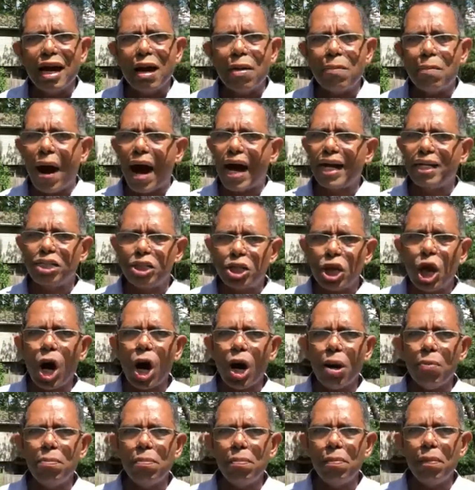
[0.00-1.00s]
my
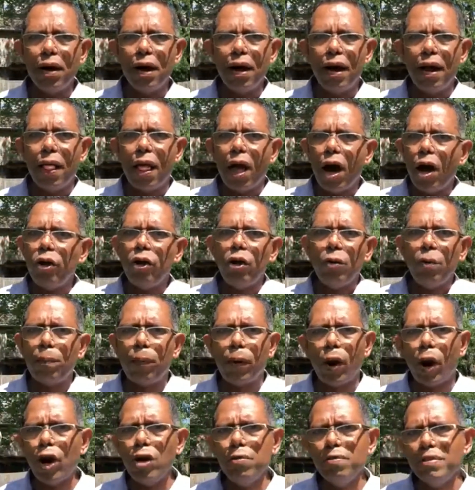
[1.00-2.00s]
job,
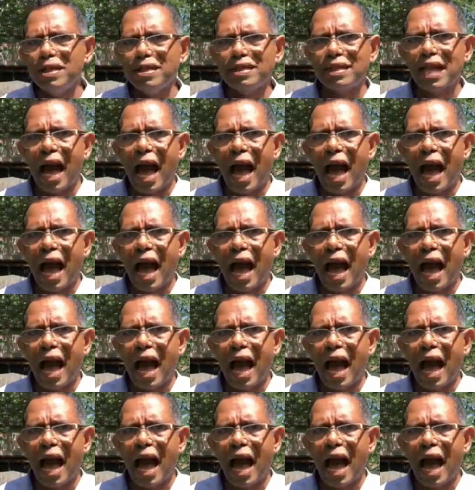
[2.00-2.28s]
unemployment.